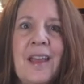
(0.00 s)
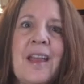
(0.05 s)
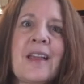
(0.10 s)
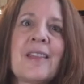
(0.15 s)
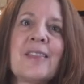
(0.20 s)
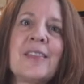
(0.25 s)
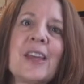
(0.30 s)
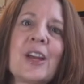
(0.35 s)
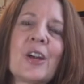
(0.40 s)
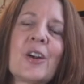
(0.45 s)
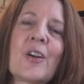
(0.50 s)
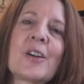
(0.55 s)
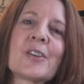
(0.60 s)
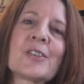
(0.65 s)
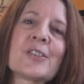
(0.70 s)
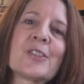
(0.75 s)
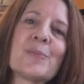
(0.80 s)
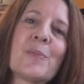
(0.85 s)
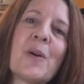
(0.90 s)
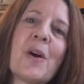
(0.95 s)
There are
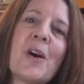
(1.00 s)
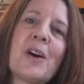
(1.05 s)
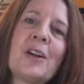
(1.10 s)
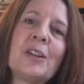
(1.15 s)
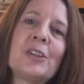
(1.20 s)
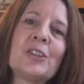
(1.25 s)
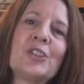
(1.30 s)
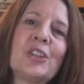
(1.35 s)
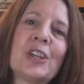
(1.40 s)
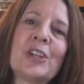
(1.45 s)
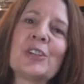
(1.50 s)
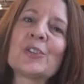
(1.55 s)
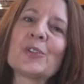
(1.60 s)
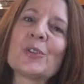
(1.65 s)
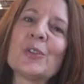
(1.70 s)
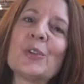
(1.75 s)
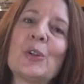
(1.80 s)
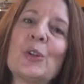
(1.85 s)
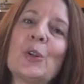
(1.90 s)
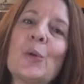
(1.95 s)
small,
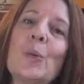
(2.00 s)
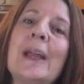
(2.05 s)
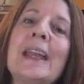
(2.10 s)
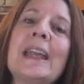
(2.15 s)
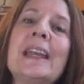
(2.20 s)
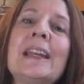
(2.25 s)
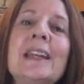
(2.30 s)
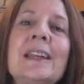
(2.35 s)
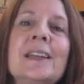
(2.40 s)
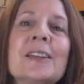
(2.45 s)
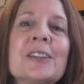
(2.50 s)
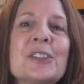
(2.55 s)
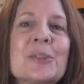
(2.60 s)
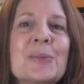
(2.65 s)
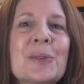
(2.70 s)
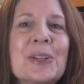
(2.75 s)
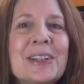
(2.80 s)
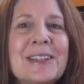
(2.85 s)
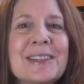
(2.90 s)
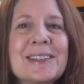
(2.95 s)
gentle awakening
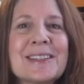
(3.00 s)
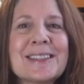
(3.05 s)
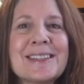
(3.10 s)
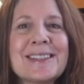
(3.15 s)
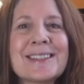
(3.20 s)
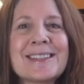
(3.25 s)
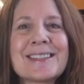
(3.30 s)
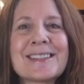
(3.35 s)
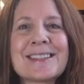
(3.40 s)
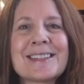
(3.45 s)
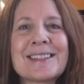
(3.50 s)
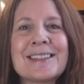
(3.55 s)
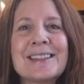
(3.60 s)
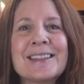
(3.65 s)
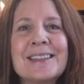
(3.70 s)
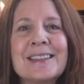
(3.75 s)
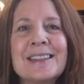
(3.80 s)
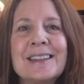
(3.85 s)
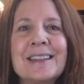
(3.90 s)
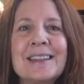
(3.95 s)
experiences,
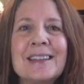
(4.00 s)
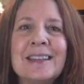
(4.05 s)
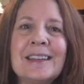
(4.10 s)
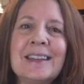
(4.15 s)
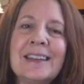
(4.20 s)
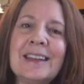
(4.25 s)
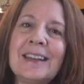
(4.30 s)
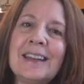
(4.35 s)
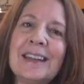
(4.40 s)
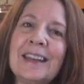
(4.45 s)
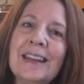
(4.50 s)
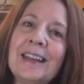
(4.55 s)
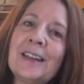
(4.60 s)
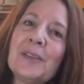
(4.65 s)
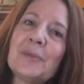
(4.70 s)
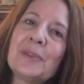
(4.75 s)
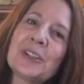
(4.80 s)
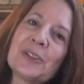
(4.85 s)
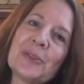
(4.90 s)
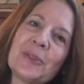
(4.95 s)
the
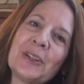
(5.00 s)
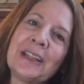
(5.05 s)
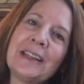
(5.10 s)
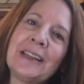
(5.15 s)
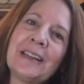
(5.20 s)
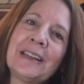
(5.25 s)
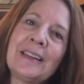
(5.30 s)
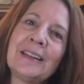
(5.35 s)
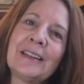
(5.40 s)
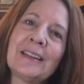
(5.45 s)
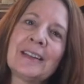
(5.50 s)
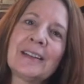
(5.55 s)
in-between,